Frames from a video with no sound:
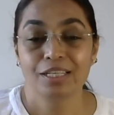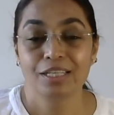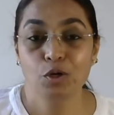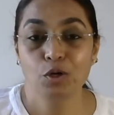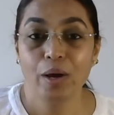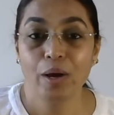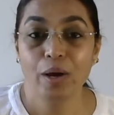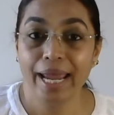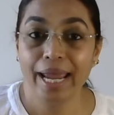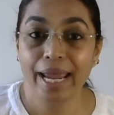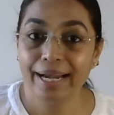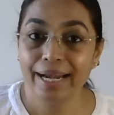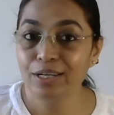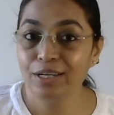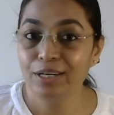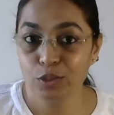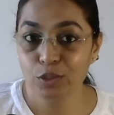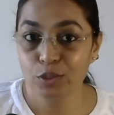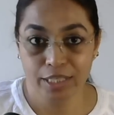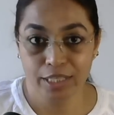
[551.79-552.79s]
To
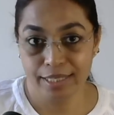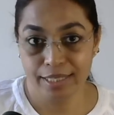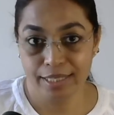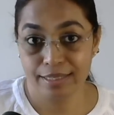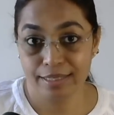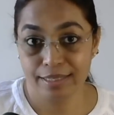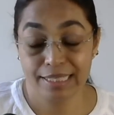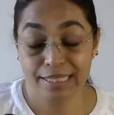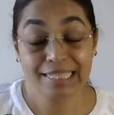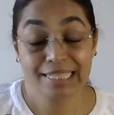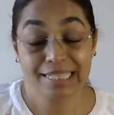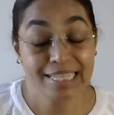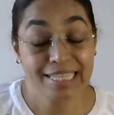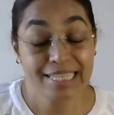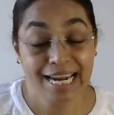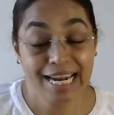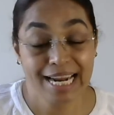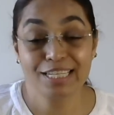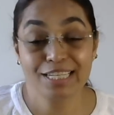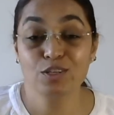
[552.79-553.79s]
add to this,
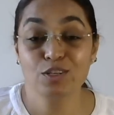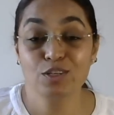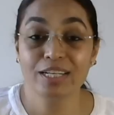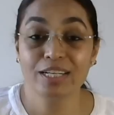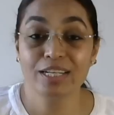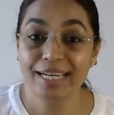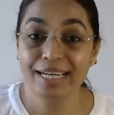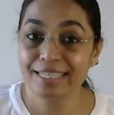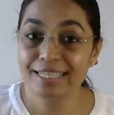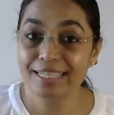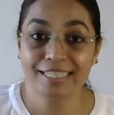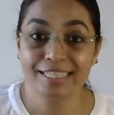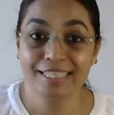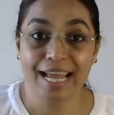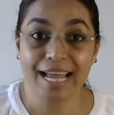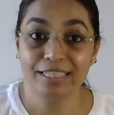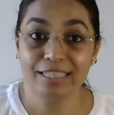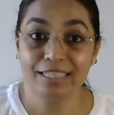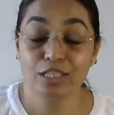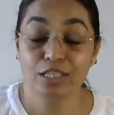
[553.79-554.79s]
retrograde
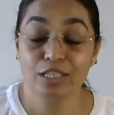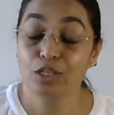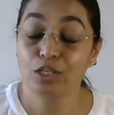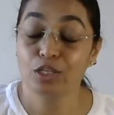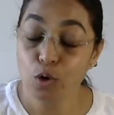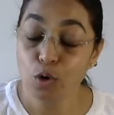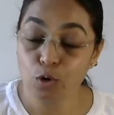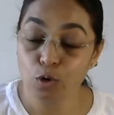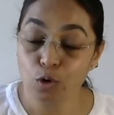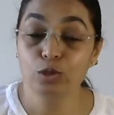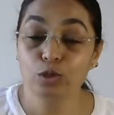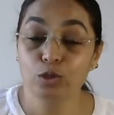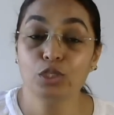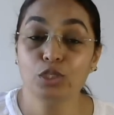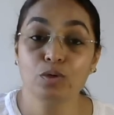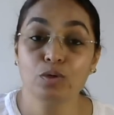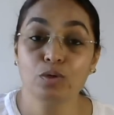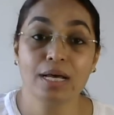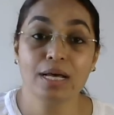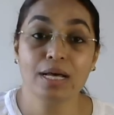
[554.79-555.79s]
Saturn
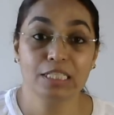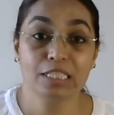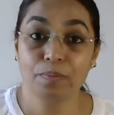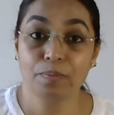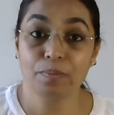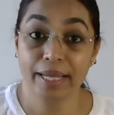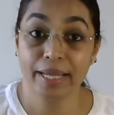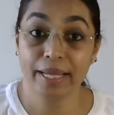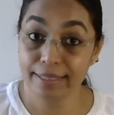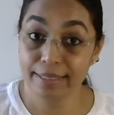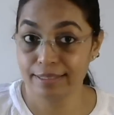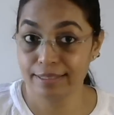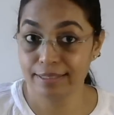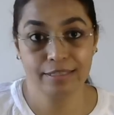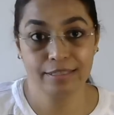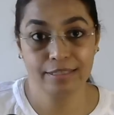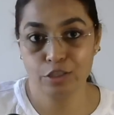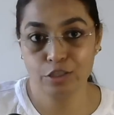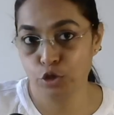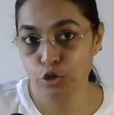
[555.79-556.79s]
also aspects
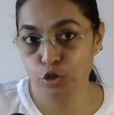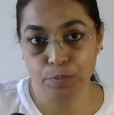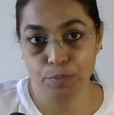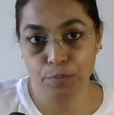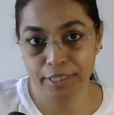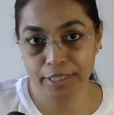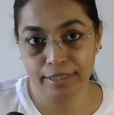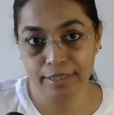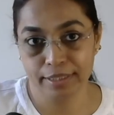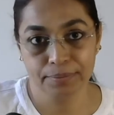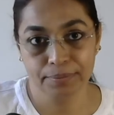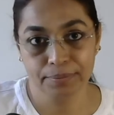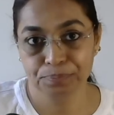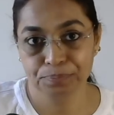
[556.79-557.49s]
this Jupiter.